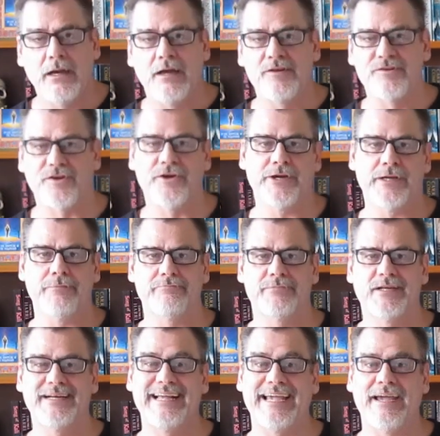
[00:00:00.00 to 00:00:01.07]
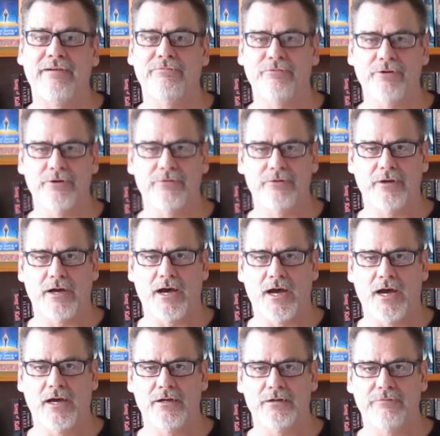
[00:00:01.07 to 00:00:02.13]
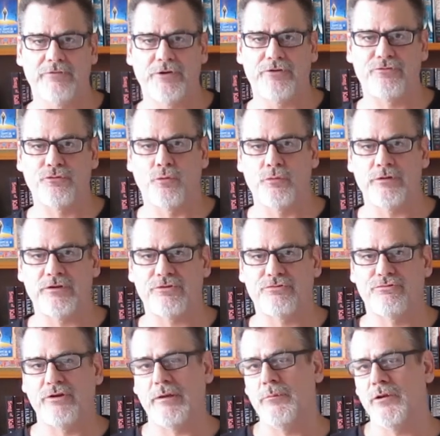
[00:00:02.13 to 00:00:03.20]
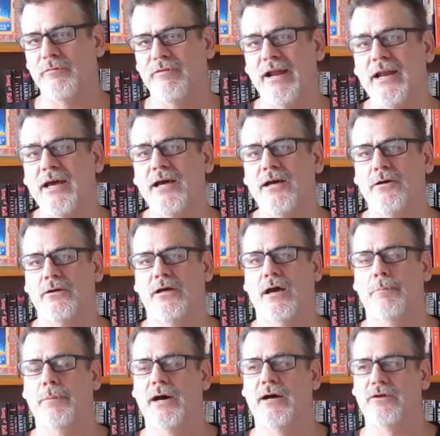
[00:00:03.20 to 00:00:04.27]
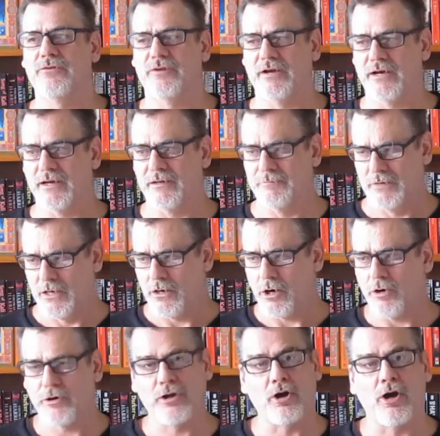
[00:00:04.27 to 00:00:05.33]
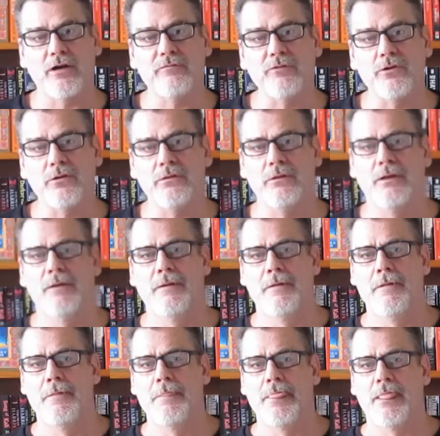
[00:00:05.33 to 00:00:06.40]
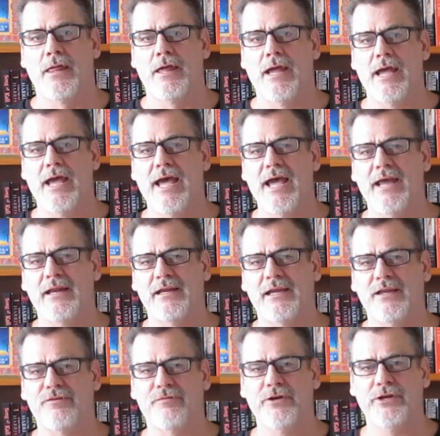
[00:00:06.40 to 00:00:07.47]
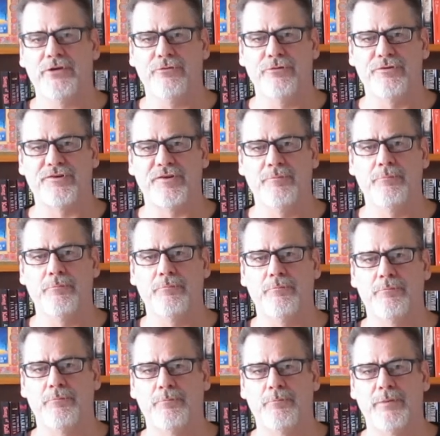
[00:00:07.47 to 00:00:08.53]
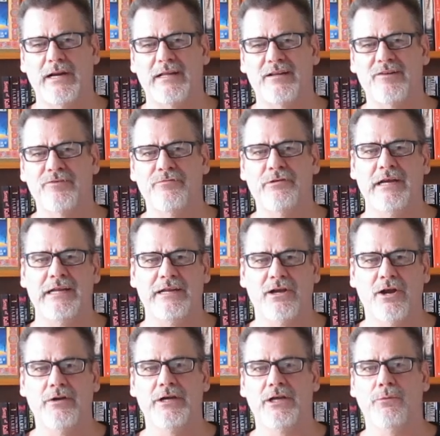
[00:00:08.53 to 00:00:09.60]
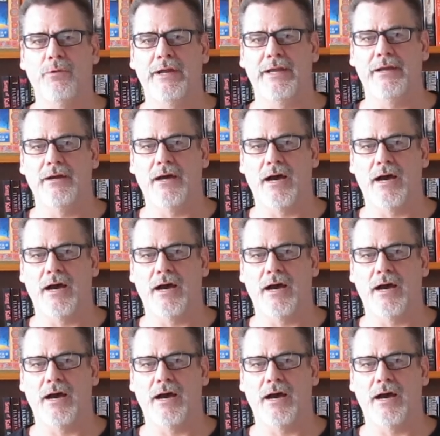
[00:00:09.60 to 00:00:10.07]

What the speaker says: Sorry, didn't care for it. A very short, extreme novella about a horror carnival. And it gets very gruesome, but it doesn't really go anywhere.